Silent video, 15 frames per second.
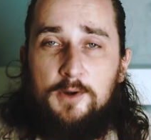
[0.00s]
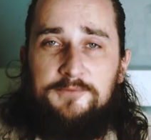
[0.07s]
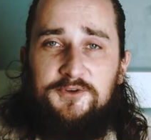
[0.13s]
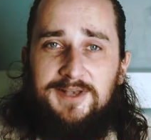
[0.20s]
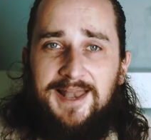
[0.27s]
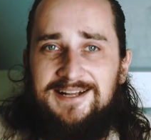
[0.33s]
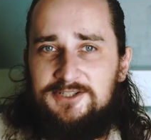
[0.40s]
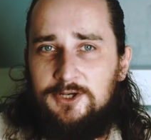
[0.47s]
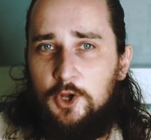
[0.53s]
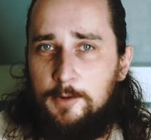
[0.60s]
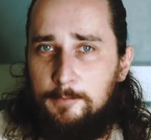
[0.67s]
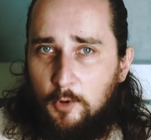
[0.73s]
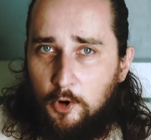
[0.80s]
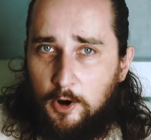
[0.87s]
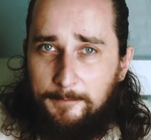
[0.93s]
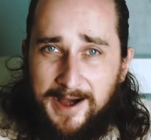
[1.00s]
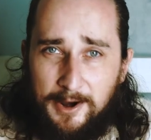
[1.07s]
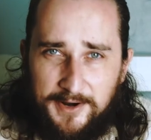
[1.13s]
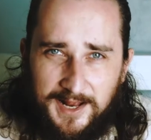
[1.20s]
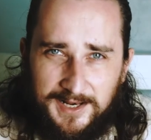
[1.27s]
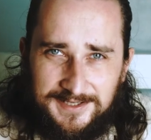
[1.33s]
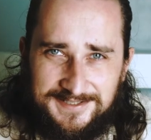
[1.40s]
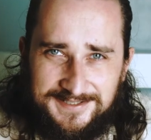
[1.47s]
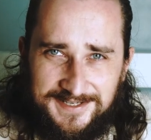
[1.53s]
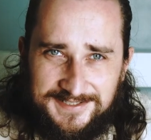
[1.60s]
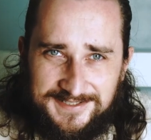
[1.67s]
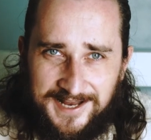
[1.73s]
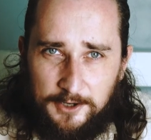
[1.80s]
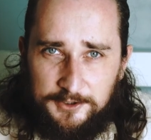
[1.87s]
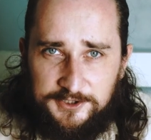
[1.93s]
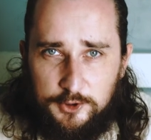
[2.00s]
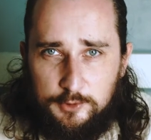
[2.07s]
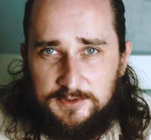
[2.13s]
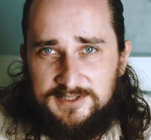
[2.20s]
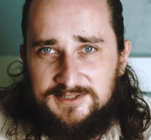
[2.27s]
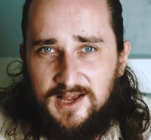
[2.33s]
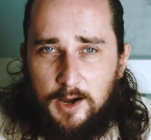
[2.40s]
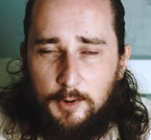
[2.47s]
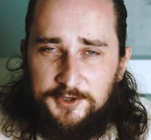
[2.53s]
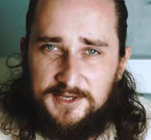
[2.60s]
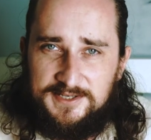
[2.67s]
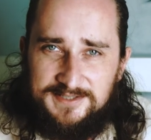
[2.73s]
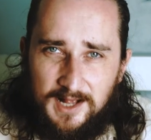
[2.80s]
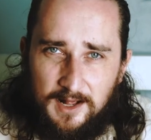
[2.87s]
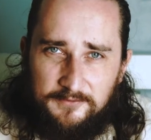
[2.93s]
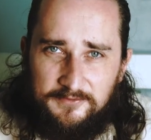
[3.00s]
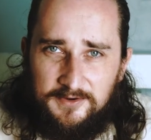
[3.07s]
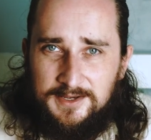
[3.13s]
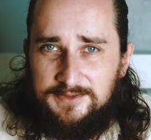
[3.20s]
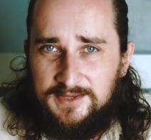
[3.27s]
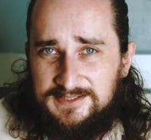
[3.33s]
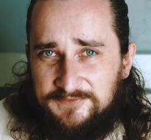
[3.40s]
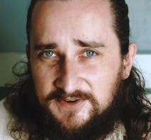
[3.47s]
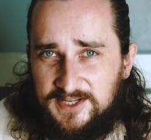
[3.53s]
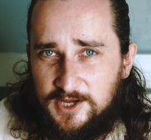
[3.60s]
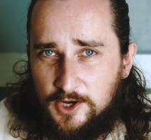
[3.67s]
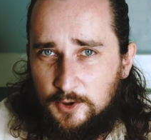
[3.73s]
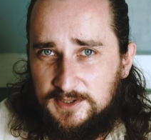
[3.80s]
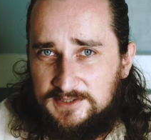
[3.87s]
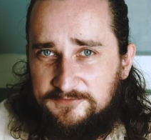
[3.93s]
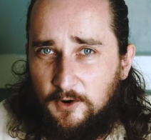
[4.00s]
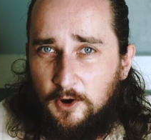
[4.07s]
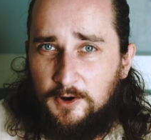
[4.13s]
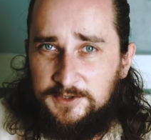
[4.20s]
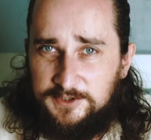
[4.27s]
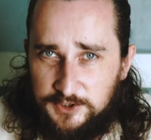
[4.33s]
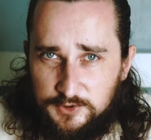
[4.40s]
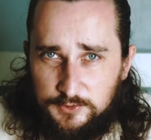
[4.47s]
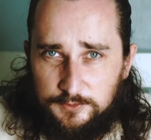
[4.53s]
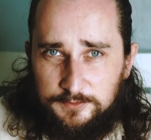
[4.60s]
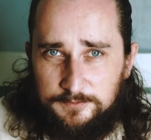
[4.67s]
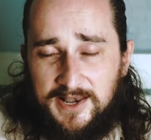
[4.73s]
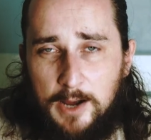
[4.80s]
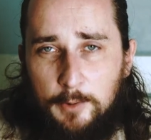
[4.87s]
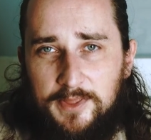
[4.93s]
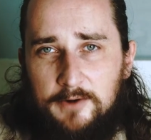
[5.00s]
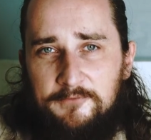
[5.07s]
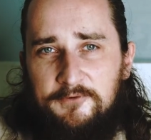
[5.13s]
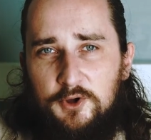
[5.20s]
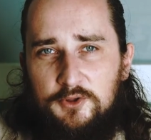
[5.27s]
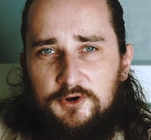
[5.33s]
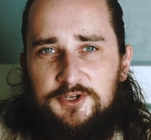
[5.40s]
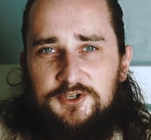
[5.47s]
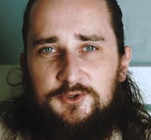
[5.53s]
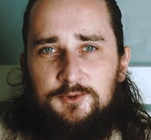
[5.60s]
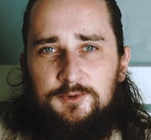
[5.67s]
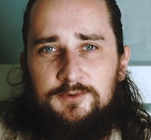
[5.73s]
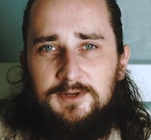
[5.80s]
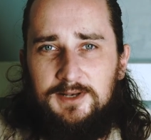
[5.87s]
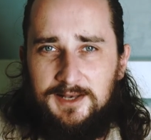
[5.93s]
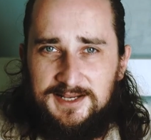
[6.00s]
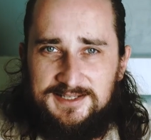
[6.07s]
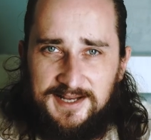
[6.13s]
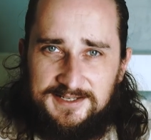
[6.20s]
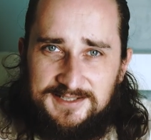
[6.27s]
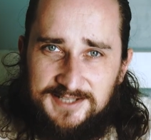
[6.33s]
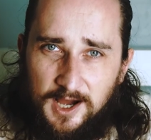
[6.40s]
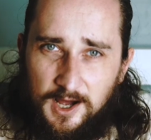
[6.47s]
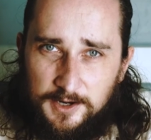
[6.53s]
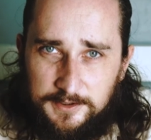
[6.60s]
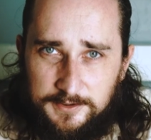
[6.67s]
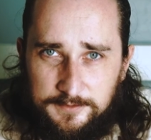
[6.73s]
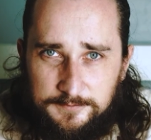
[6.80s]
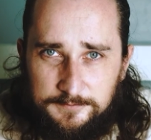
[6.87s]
if you'd like to learn more about LLCs and how you can start one yourself, this video is for you. And now without further ado, let's get started.